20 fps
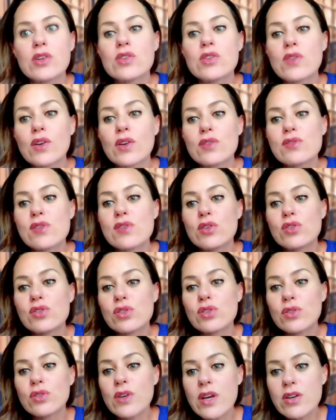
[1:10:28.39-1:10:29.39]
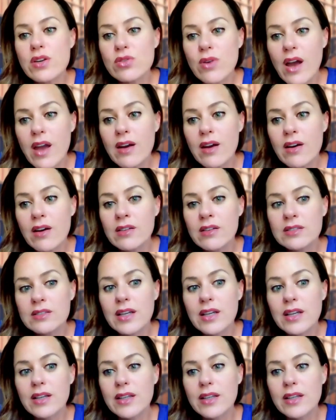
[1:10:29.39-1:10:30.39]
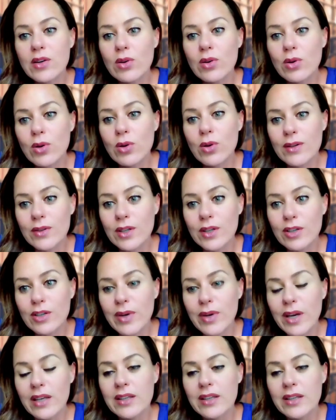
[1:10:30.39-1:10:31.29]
there's the jury trial in a legal courtroom,